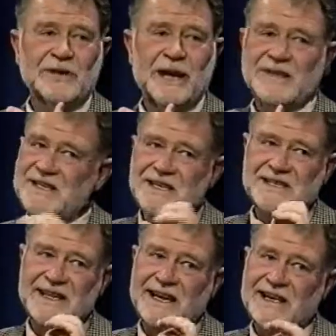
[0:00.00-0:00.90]
and
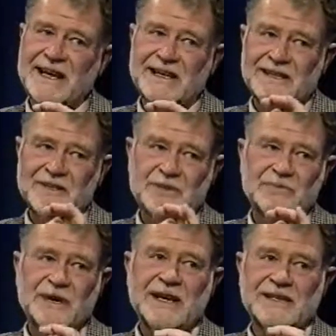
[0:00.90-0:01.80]
sees that necklace or
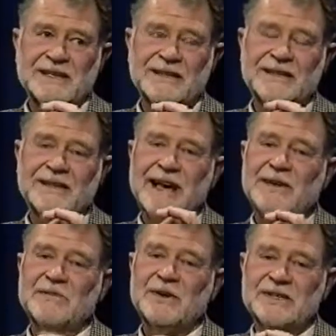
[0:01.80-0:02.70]
bracelet,
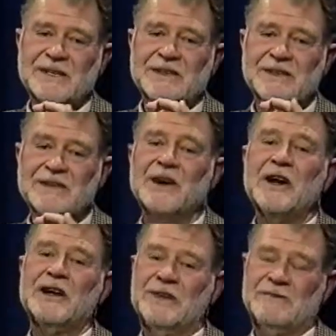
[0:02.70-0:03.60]
that person does
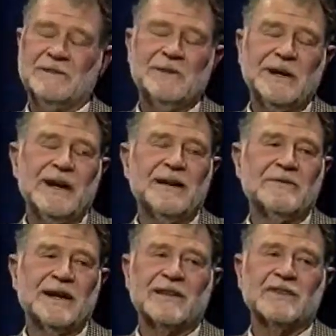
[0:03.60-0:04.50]
not have to behave
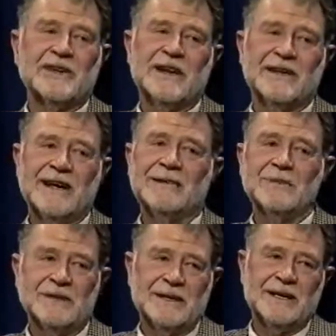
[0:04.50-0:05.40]
like a trained
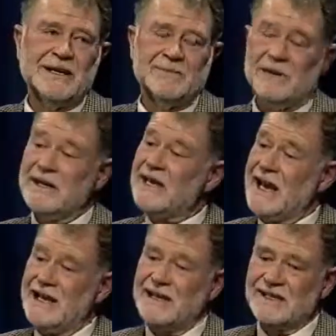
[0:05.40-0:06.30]
animal, but
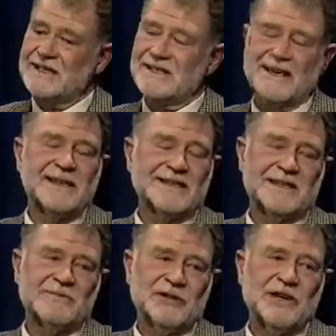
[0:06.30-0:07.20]
can exercise
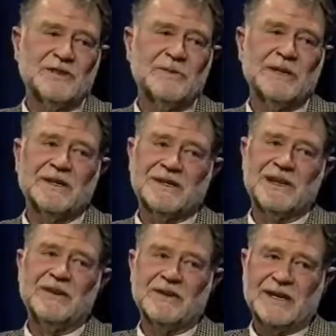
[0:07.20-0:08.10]
some judgment and
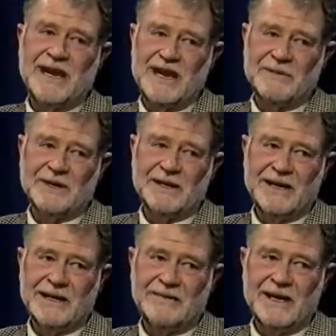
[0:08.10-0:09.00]
say, okay, I'm going to
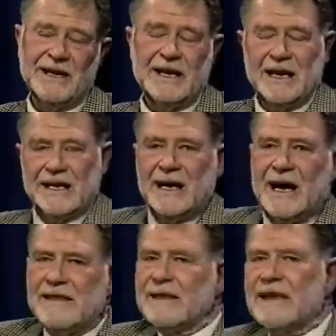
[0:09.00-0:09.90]
leave that. Now,
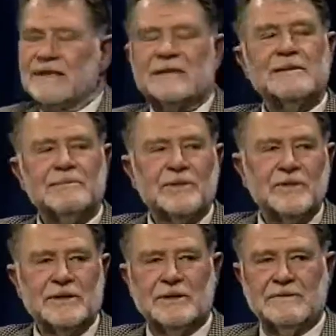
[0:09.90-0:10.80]
I think that's an
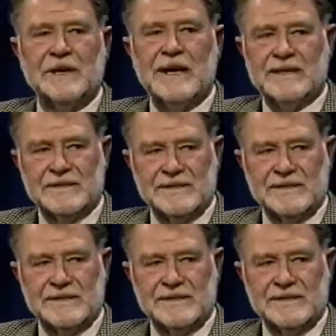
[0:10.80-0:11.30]
important advance.